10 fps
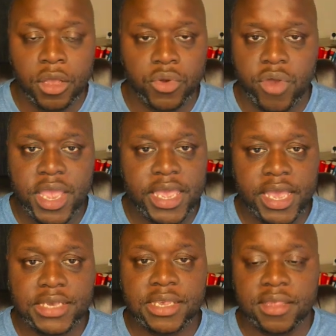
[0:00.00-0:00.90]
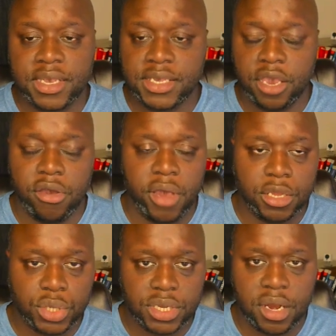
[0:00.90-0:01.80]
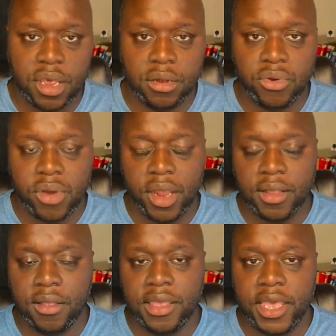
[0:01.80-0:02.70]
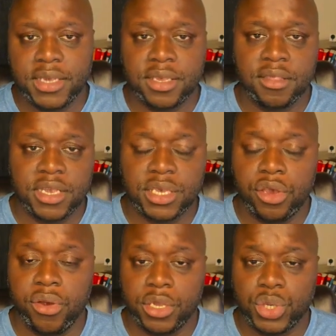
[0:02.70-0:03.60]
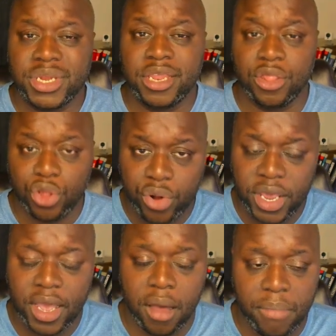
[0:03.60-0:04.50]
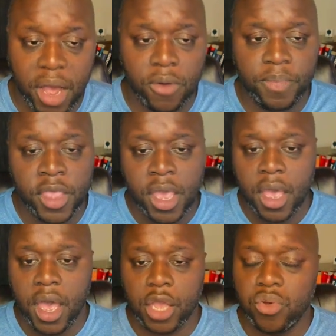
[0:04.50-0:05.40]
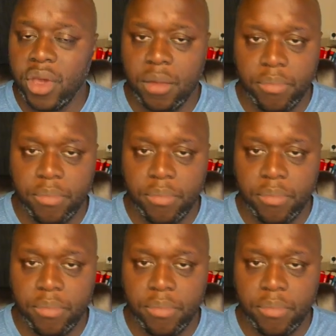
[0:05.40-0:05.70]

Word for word: Create gigs and things that you're interested in, create gigs and things that you're interested in learning about uh, create